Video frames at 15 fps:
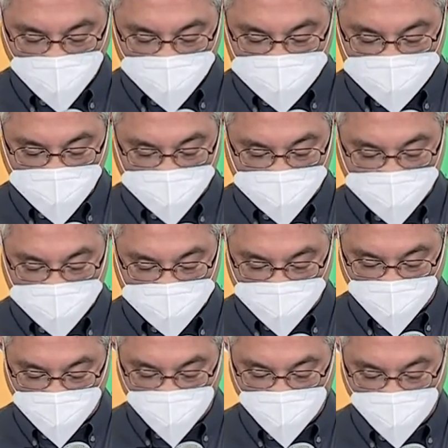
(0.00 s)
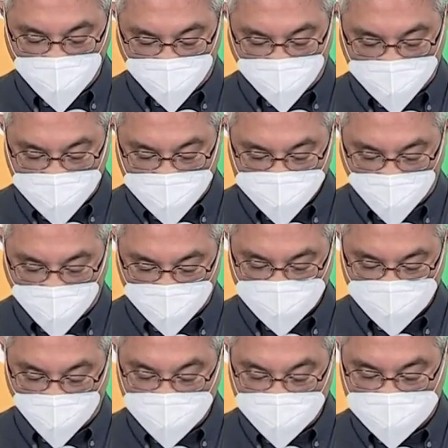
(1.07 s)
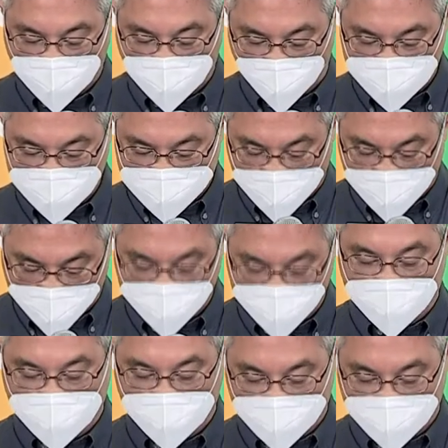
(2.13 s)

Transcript: 20 uh, teachers' workshops.